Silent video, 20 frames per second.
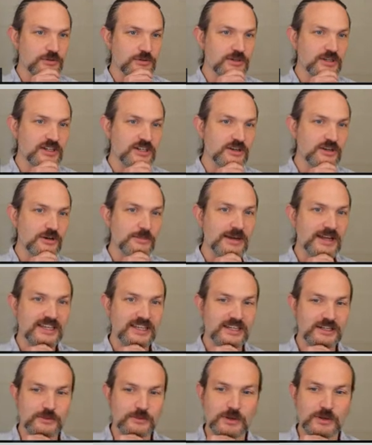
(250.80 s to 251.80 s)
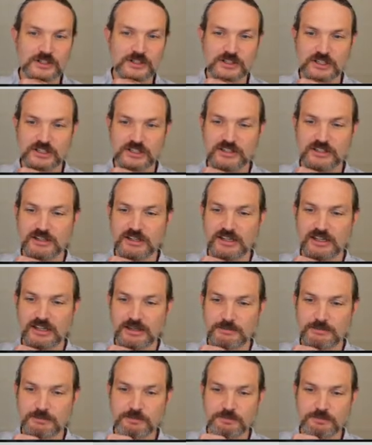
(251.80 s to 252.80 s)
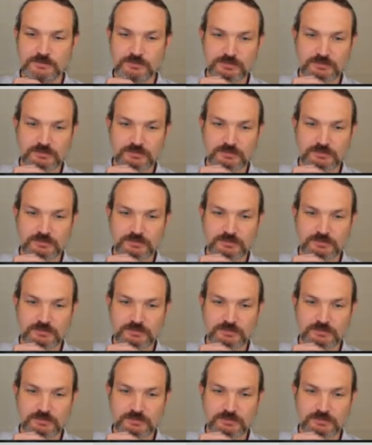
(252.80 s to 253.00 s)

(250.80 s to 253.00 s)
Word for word: you can go back in and watch it, um,